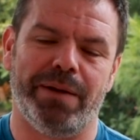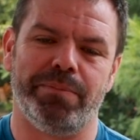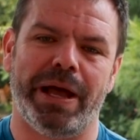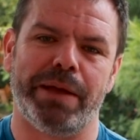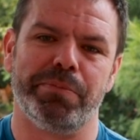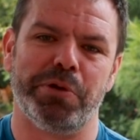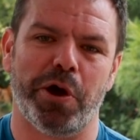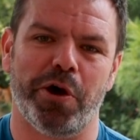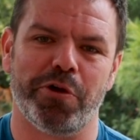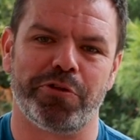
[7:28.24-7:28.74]

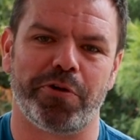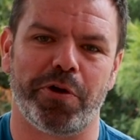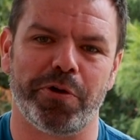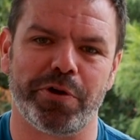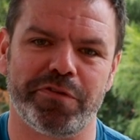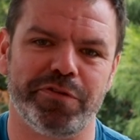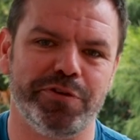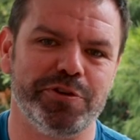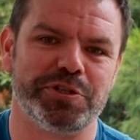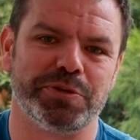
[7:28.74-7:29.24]
maybe I'll throw in
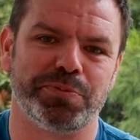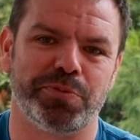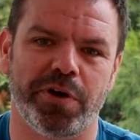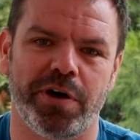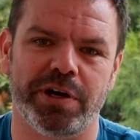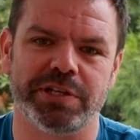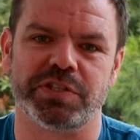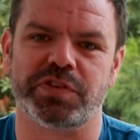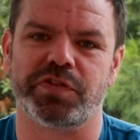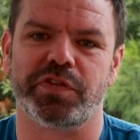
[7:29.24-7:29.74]
a few
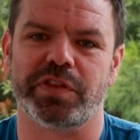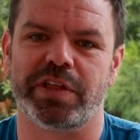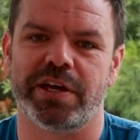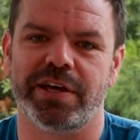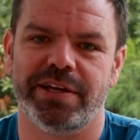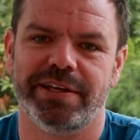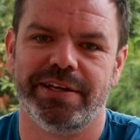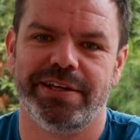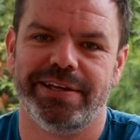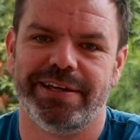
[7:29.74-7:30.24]
surprises for the
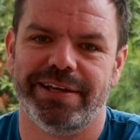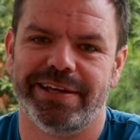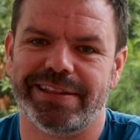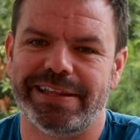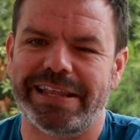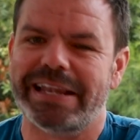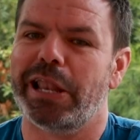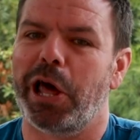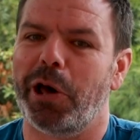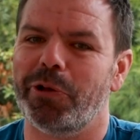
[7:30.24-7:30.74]

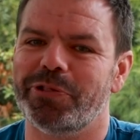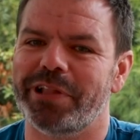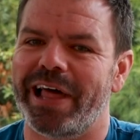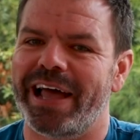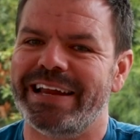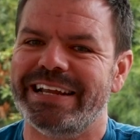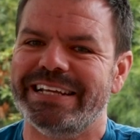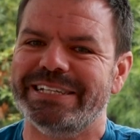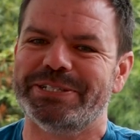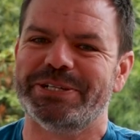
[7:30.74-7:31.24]
little old
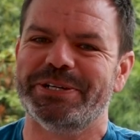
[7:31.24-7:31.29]
lady